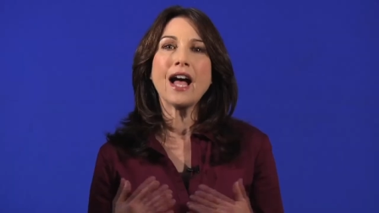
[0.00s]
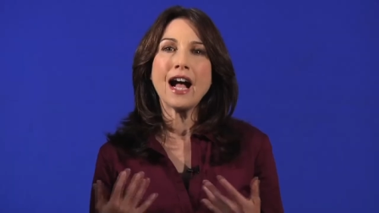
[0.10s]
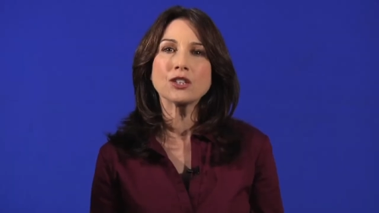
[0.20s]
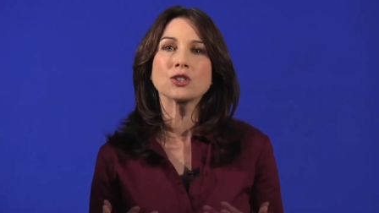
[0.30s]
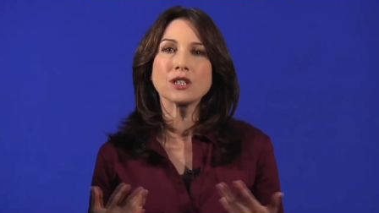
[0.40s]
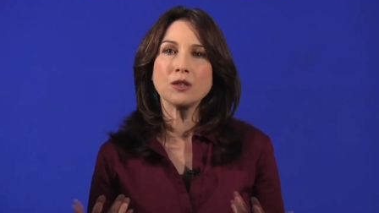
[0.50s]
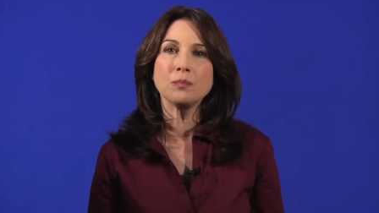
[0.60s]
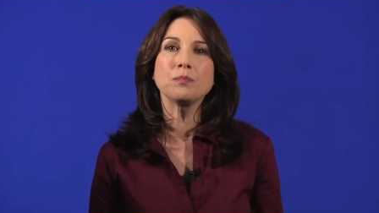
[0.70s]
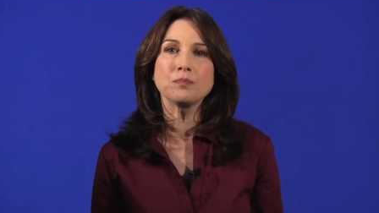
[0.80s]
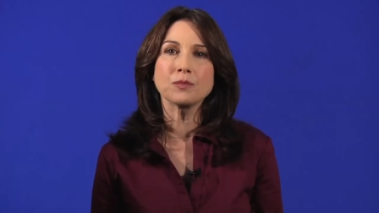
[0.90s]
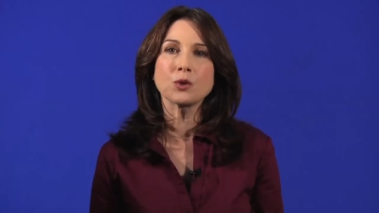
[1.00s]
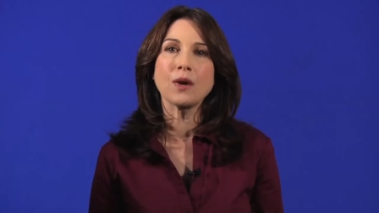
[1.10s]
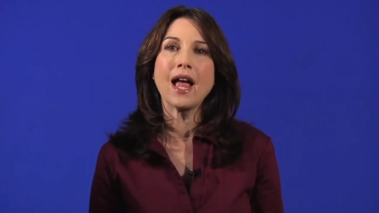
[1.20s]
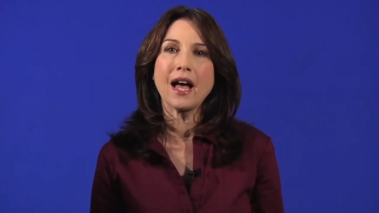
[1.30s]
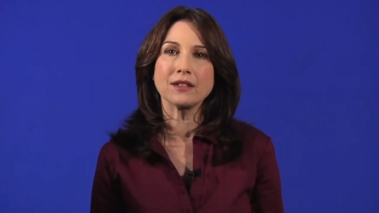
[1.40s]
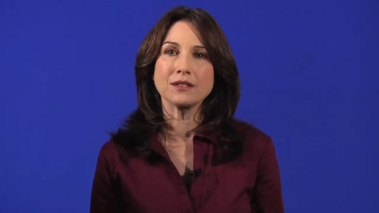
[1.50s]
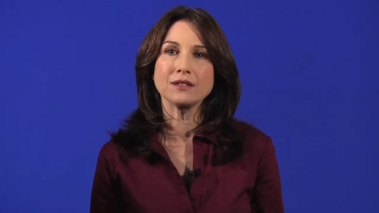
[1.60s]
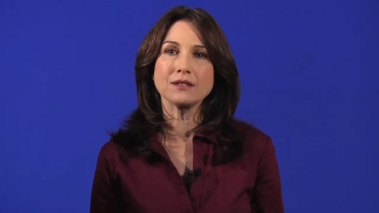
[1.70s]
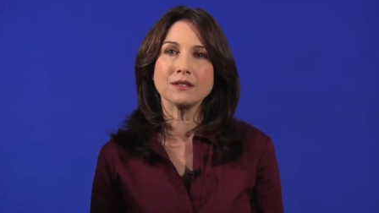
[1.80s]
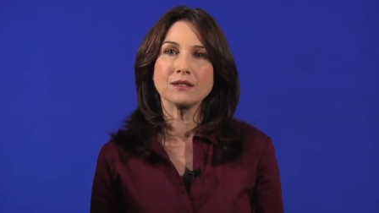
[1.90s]
actually grant
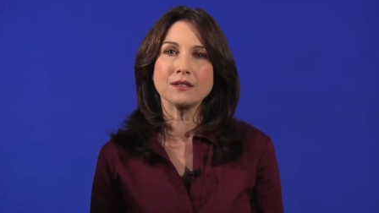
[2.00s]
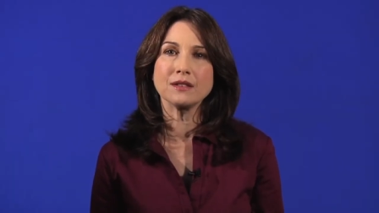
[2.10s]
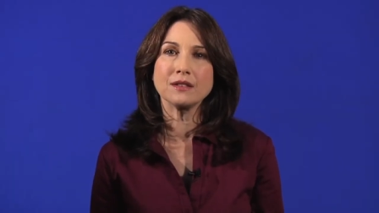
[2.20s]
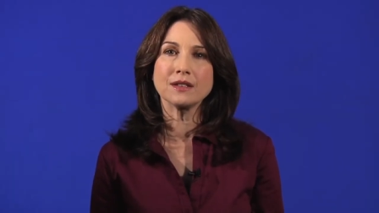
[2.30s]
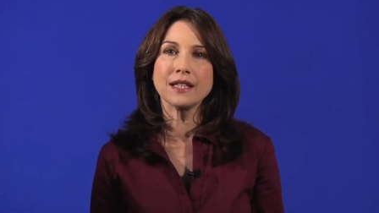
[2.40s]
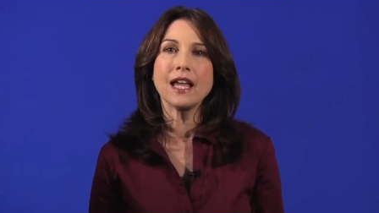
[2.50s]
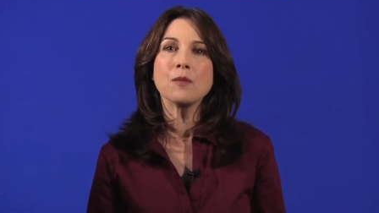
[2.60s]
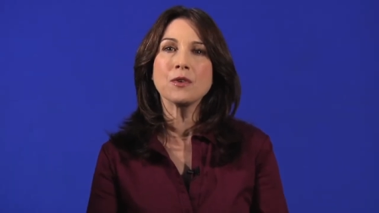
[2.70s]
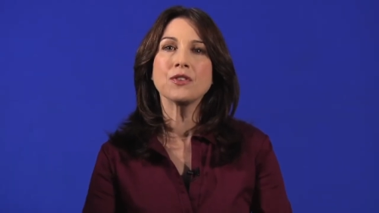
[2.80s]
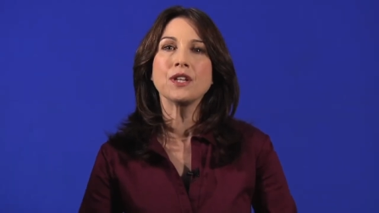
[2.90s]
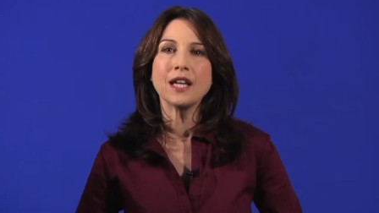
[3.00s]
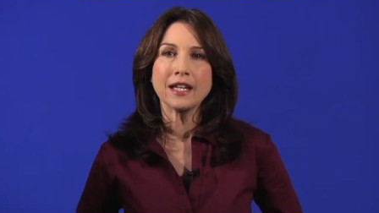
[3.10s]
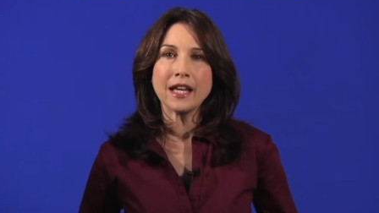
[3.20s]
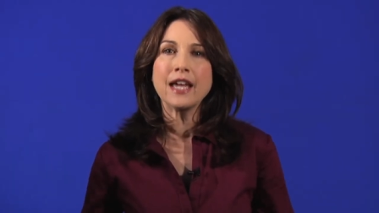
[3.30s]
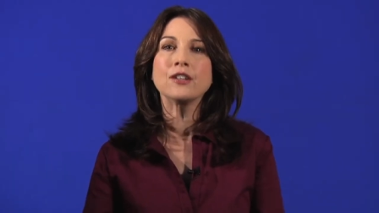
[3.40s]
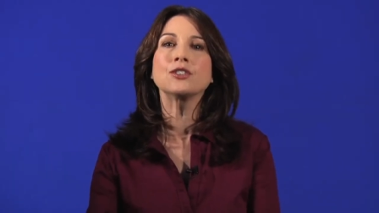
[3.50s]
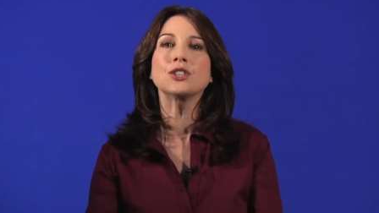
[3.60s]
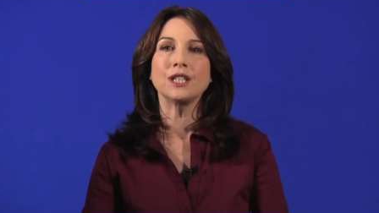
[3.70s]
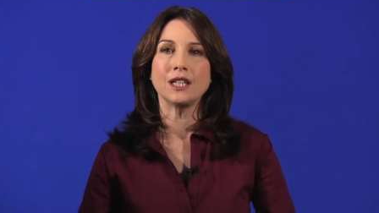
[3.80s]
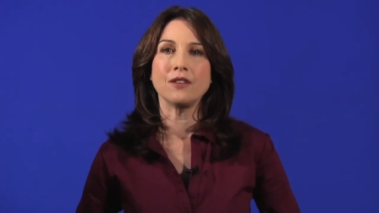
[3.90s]
the empathy and
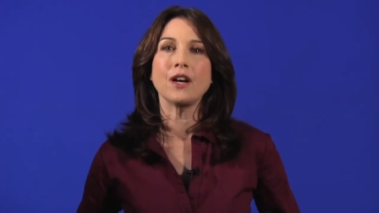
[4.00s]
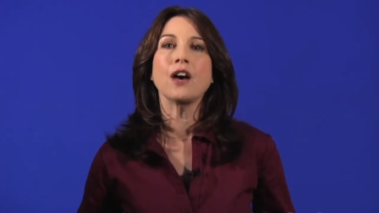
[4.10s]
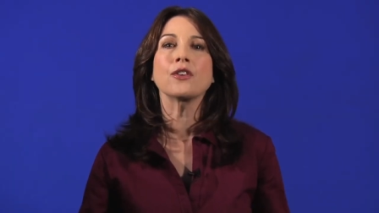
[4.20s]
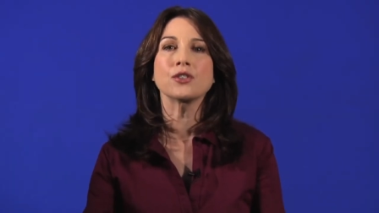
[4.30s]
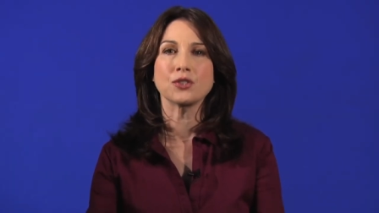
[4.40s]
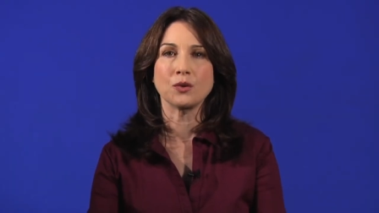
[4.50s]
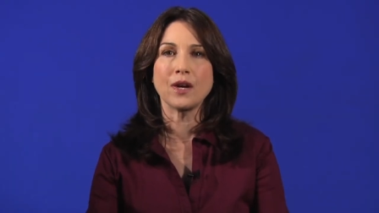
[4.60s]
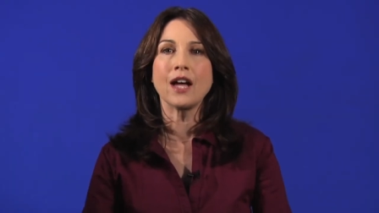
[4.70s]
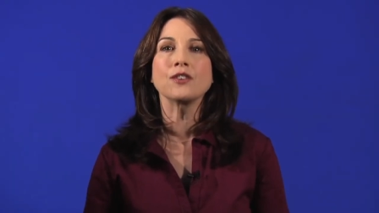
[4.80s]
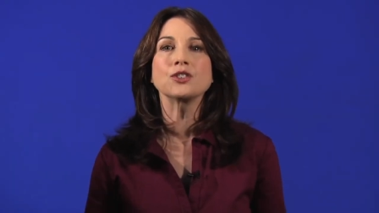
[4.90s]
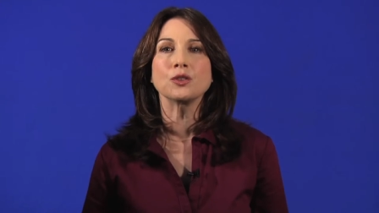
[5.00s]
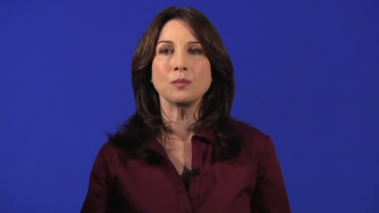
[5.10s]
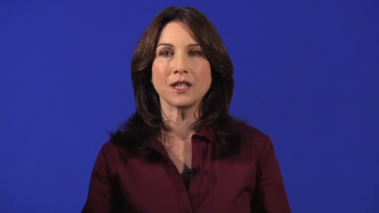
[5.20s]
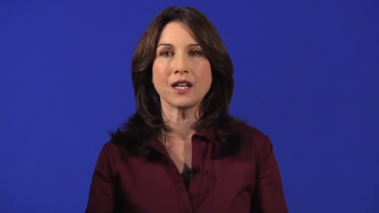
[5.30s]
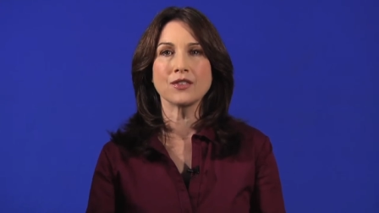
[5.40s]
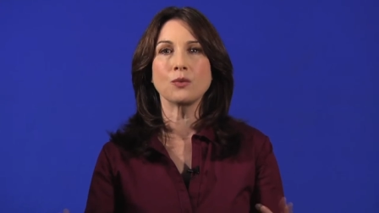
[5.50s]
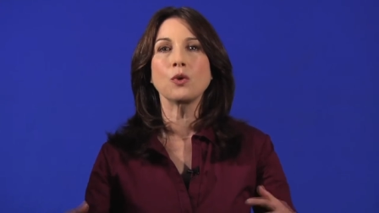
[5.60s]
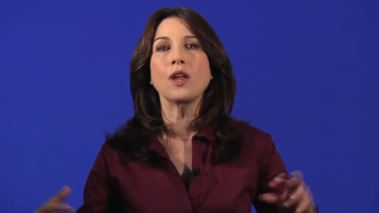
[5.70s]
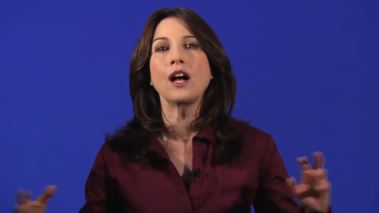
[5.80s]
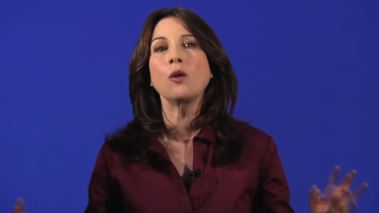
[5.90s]
energy of others around you, because it
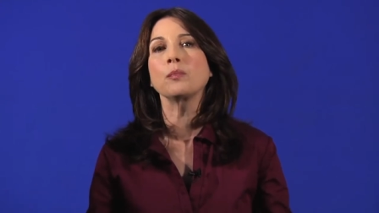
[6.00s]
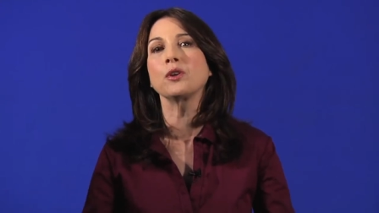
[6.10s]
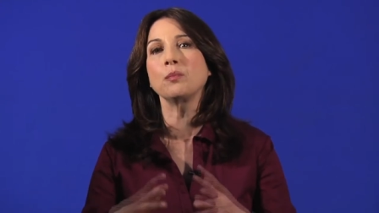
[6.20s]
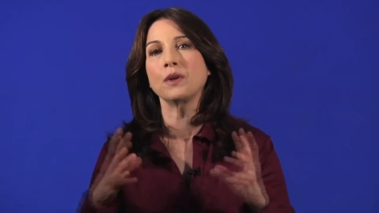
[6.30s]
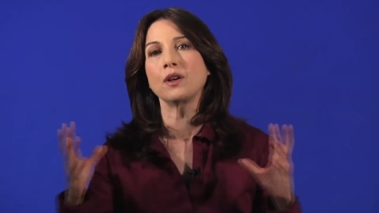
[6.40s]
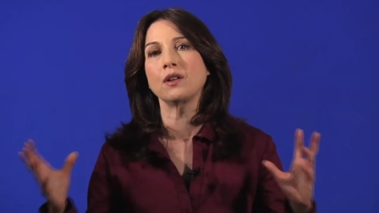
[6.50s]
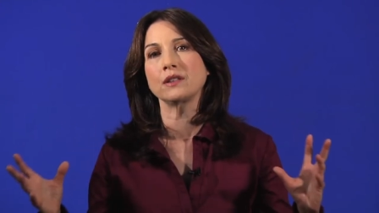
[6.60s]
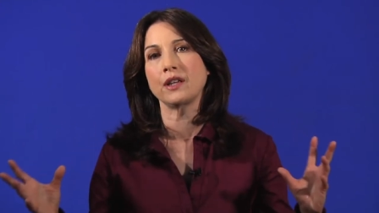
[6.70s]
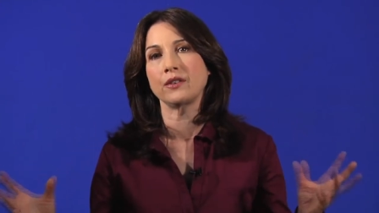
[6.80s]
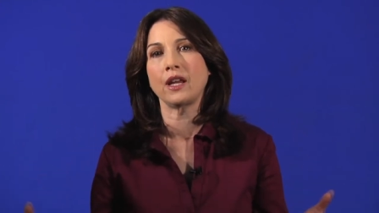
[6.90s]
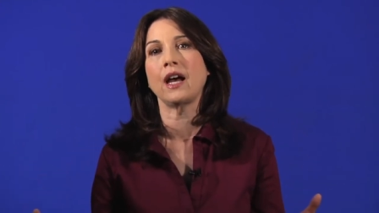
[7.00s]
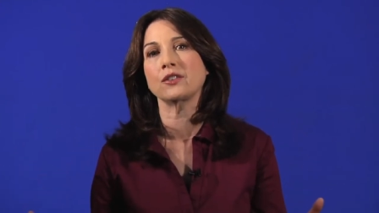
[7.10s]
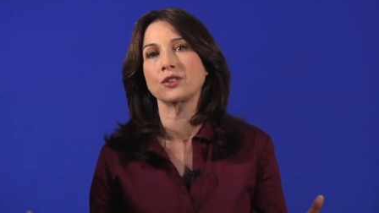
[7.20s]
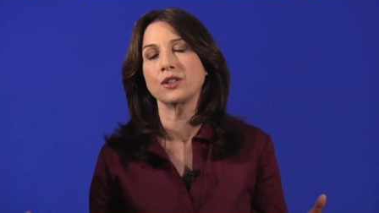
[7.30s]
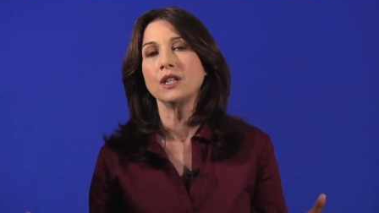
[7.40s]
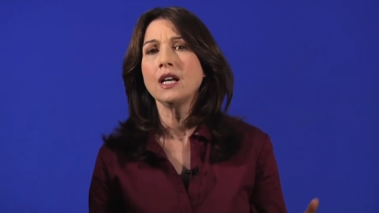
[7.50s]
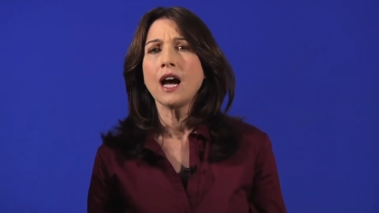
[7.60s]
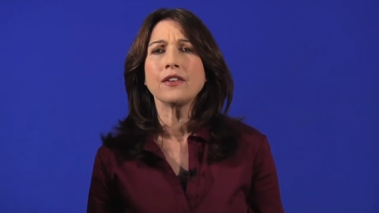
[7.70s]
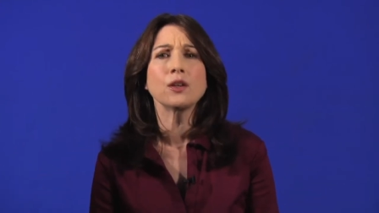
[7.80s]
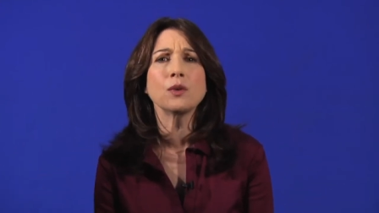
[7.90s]
will help you build as an actor.
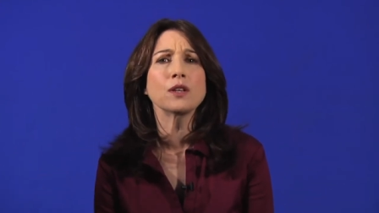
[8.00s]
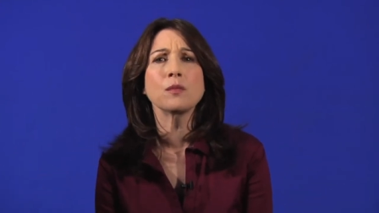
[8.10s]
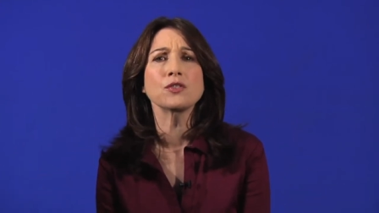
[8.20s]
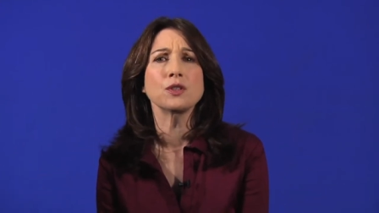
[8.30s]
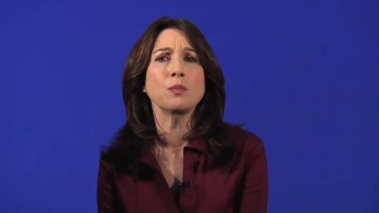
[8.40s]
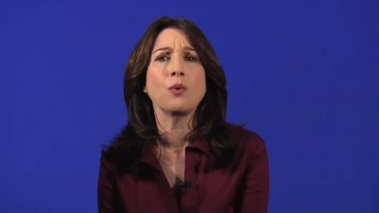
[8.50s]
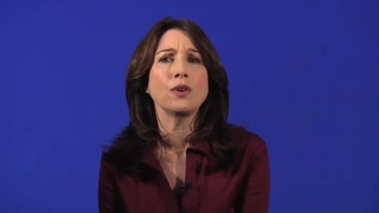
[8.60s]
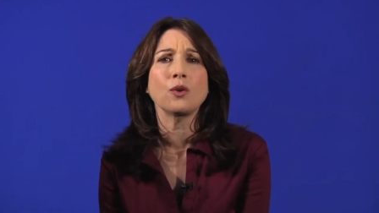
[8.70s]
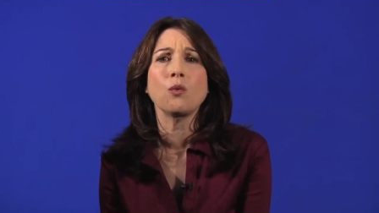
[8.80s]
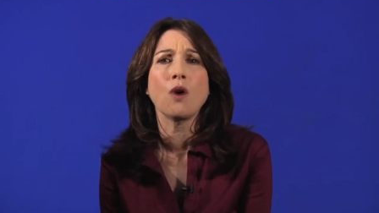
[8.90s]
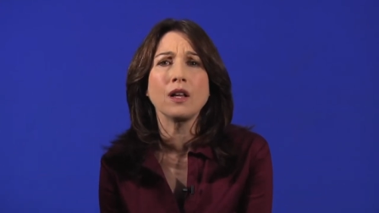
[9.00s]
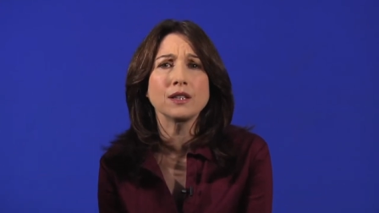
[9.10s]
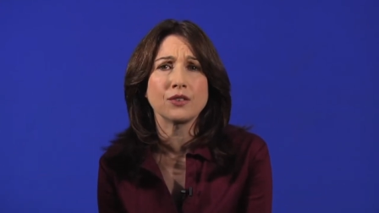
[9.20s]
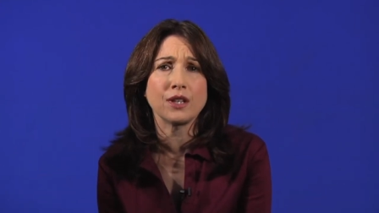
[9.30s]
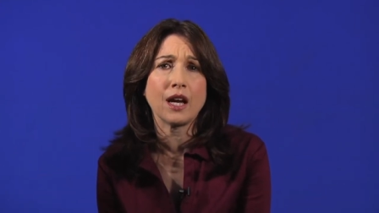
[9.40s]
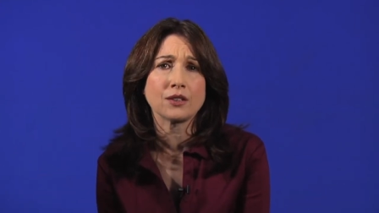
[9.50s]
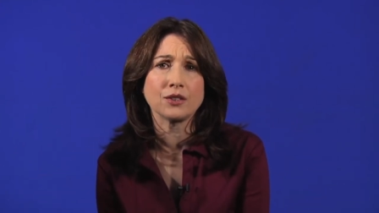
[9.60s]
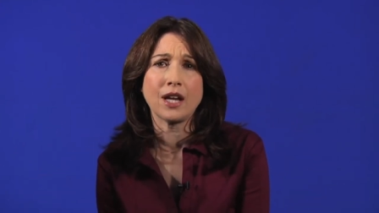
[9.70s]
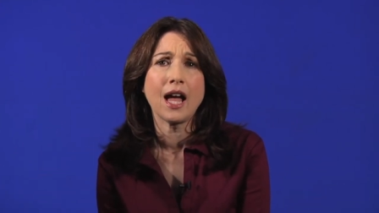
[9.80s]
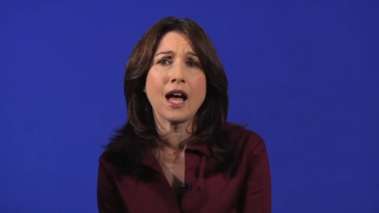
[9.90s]
I think one of the most important qualities an
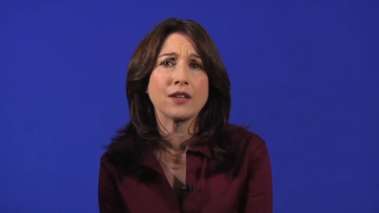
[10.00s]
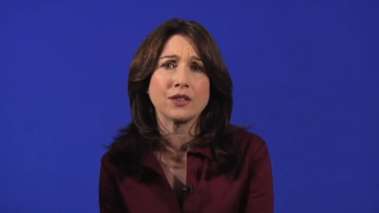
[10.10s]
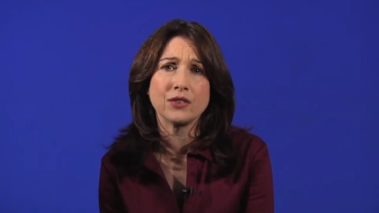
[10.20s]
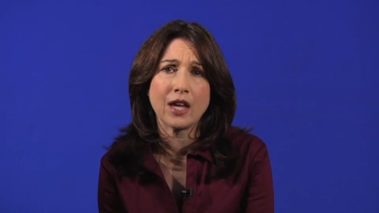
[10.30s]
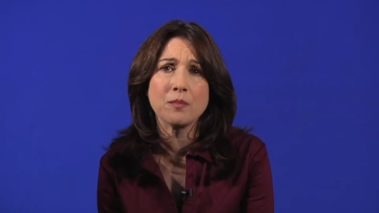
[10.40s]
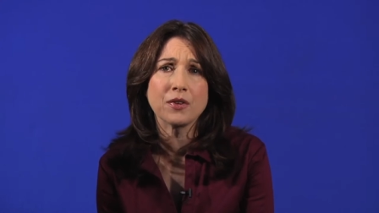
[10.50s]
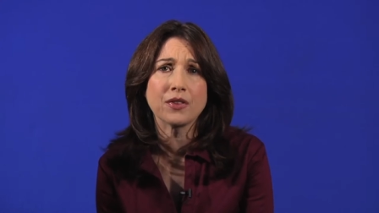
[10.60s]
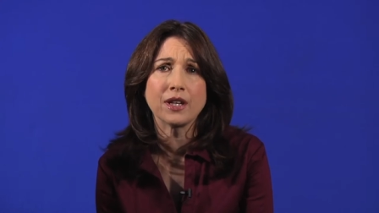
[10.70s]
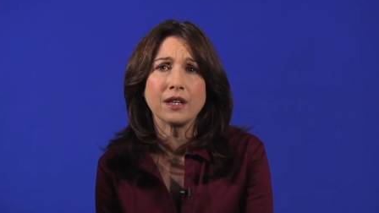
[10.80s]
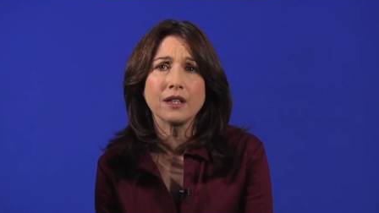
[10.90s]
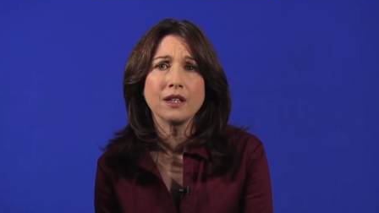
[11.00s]
actor has is empathy.